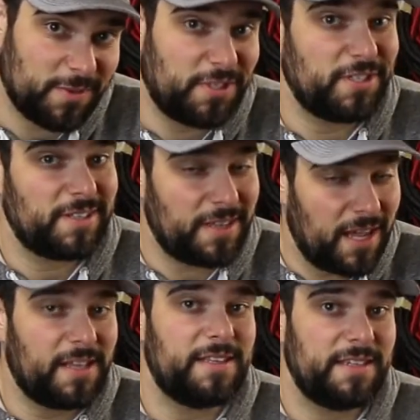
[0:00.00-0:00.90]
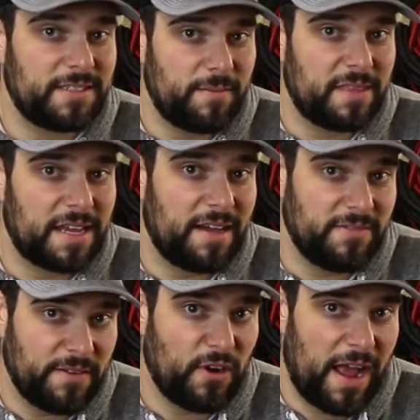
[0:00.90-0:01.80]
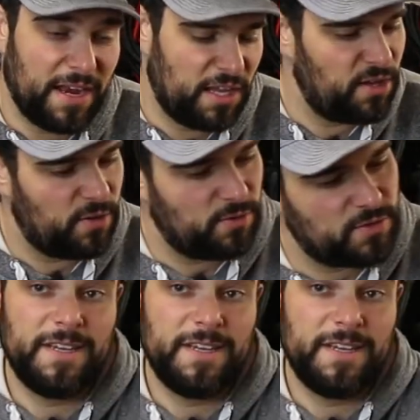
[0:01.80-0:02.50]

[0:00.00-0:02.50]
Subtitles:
which is luckily something I've never had to use.